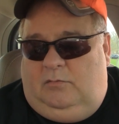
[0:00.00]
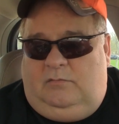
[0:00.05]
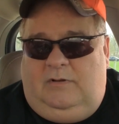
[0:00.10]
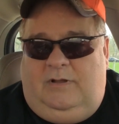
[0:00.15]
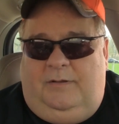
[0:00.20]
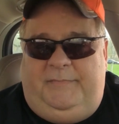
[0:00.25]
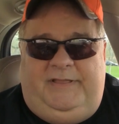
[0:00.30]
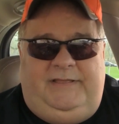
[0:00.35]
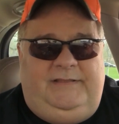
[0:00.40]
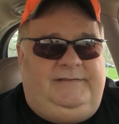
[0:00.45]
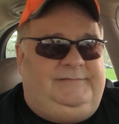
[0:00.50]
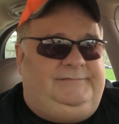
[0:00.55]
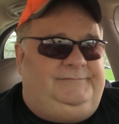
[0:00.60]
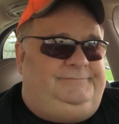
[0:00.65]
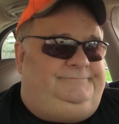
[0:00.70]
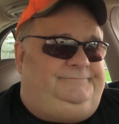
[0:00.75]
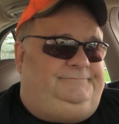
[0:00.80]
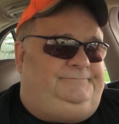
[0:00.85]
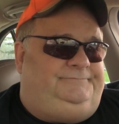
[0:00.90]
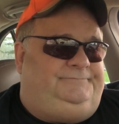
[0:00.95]
I mean,
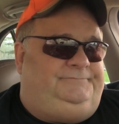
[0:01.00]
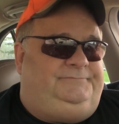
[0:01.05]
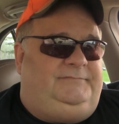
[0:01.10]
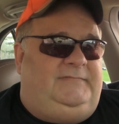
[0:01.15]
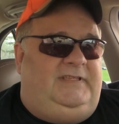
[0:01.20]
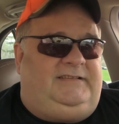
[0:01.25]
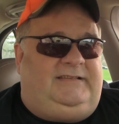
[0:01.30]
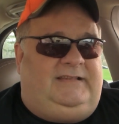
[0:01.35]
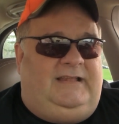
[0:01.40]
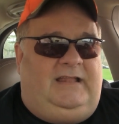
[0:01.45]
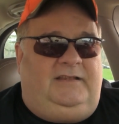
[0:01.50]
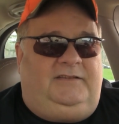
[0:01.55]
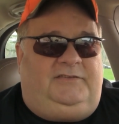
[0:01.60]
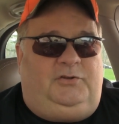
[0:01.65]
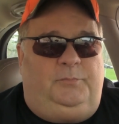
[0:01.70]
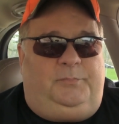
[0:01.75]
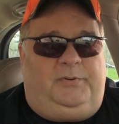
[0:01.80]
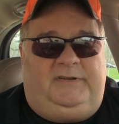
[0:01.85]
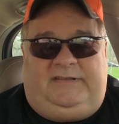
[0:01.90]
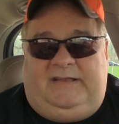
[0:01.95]
it's not a
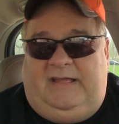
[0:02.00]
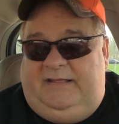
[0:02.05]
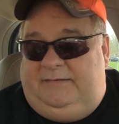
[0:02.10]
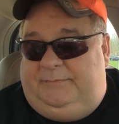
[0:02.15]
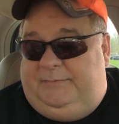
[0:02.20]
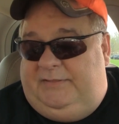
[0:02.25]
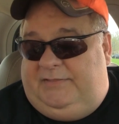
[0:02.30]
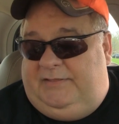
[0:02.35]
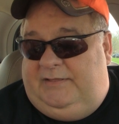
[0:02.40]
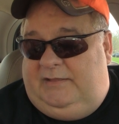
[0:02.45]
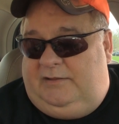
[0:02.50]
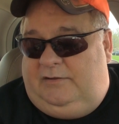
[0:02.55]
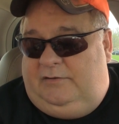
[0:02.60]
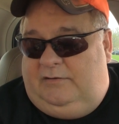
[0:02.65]
super size me thing.